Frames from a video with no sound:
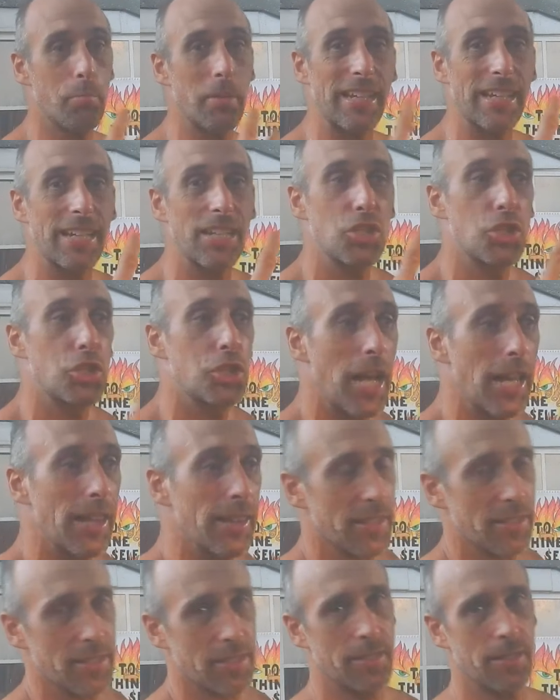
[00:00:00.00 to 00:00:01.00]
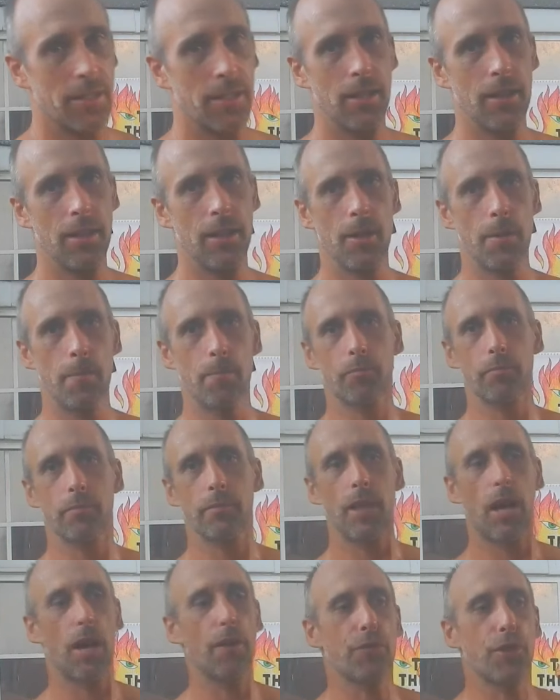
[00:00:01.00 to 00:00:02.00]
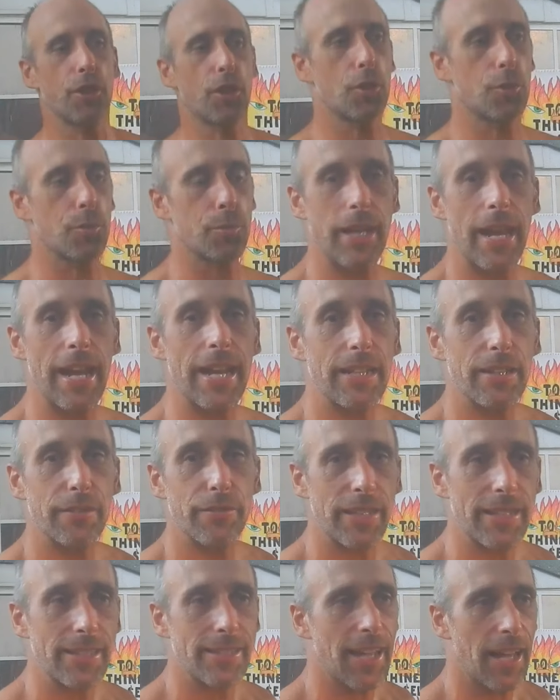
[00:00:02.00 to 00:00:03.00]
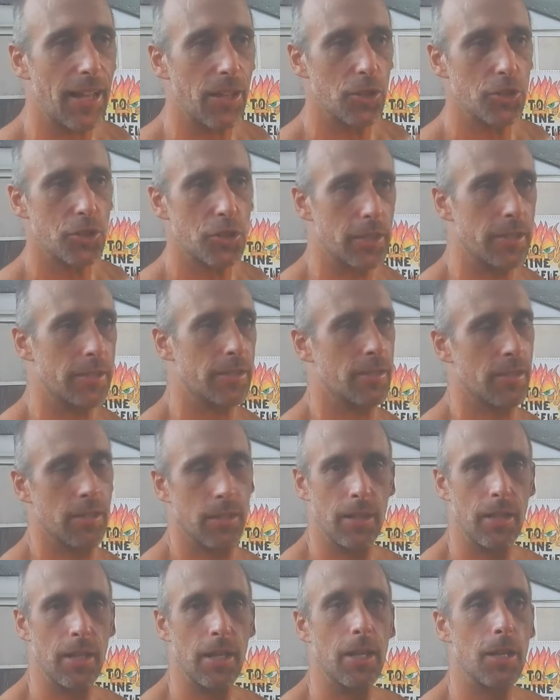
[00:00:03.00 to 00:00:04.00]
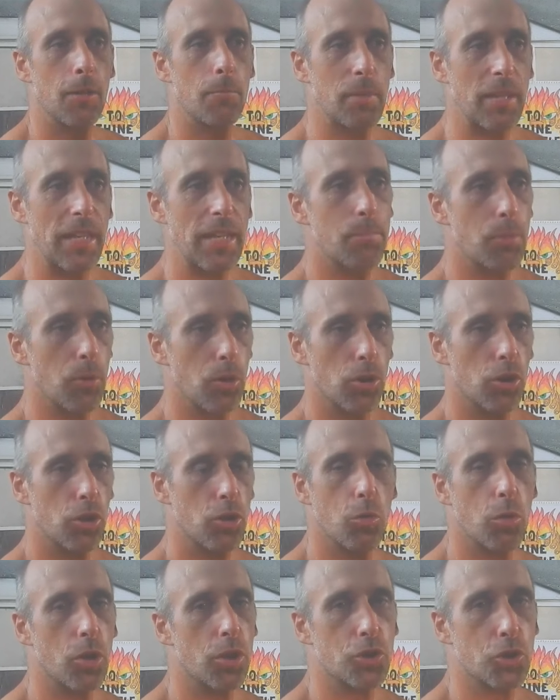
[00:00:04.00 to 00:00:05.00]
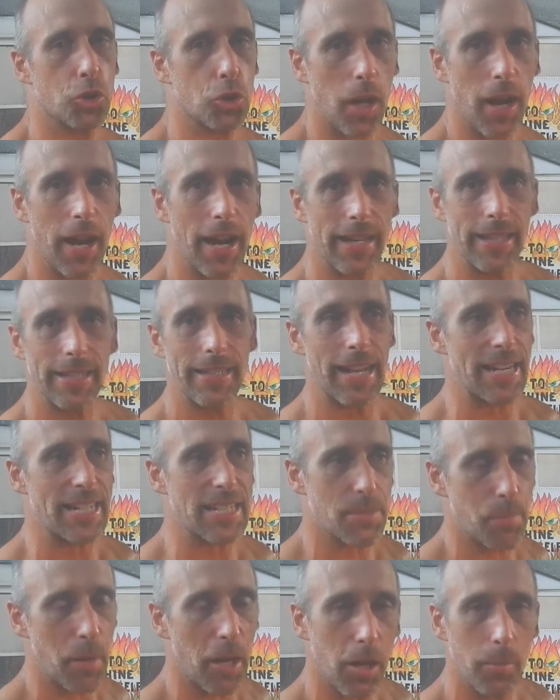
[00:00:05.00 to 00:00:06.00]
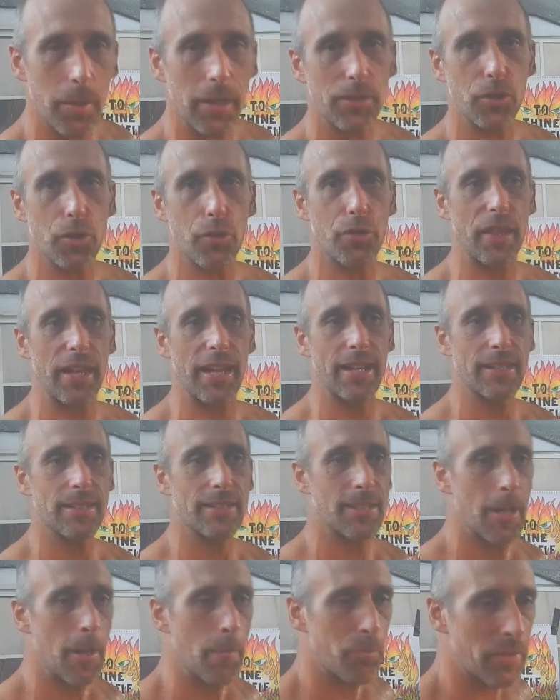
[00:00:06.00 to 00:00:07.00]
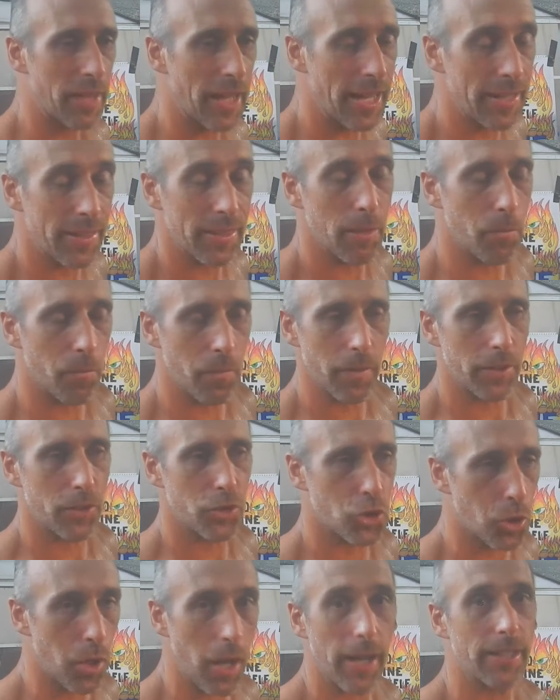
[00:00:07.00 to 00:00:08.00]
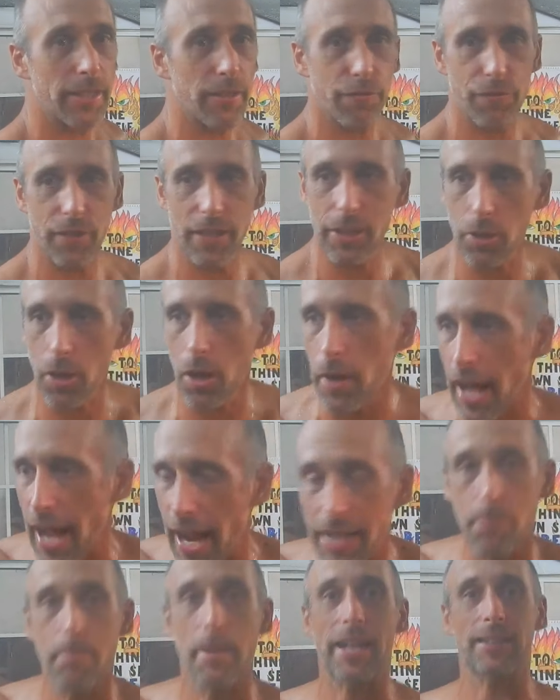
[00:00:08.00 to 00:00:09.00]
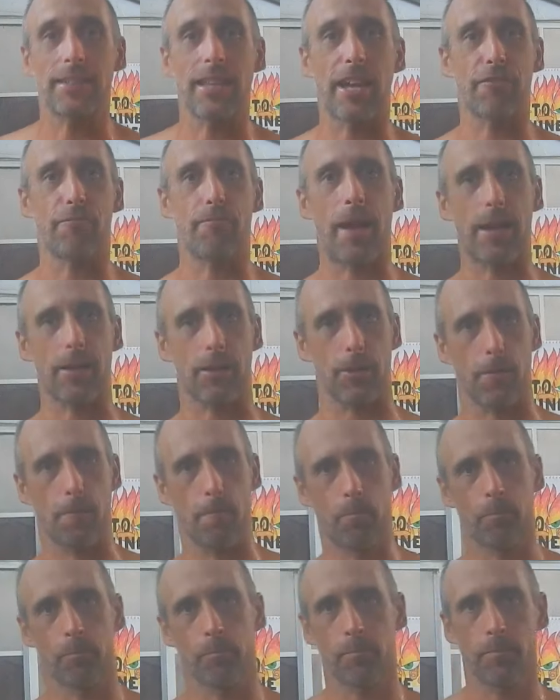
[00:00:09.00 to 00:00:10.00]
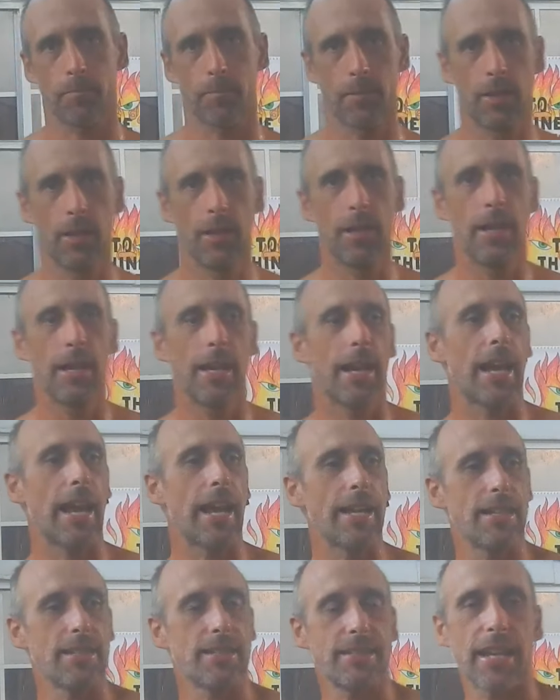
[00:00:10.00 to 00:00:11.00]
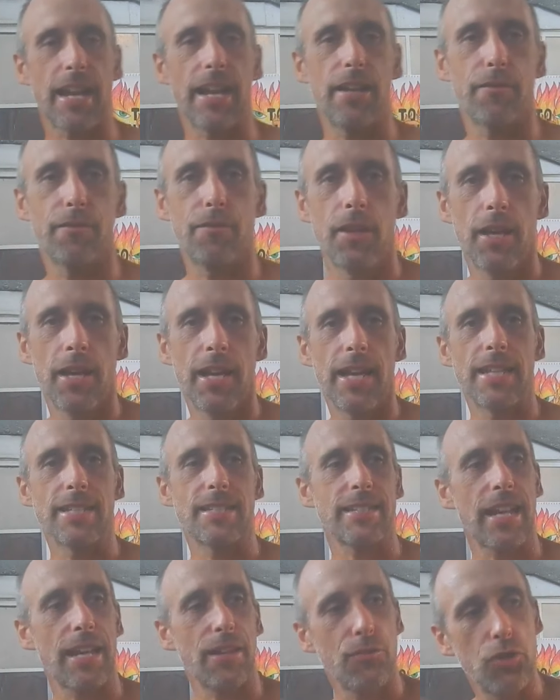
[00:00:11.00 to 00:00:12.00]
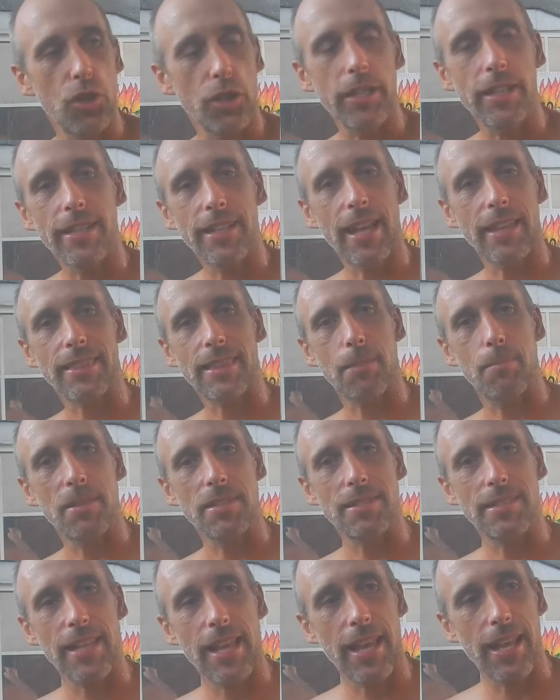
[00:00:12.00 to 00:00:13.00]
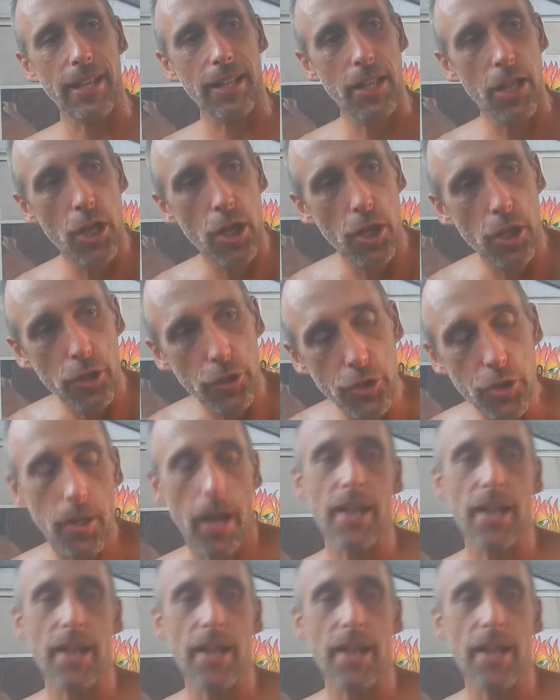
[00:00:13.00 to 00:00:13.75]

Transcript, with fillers: being jealous of the creative, intelligent people who are trying experimental things and the, trying to figure out how to make life better. And instead of, instead of looking at them and saying, you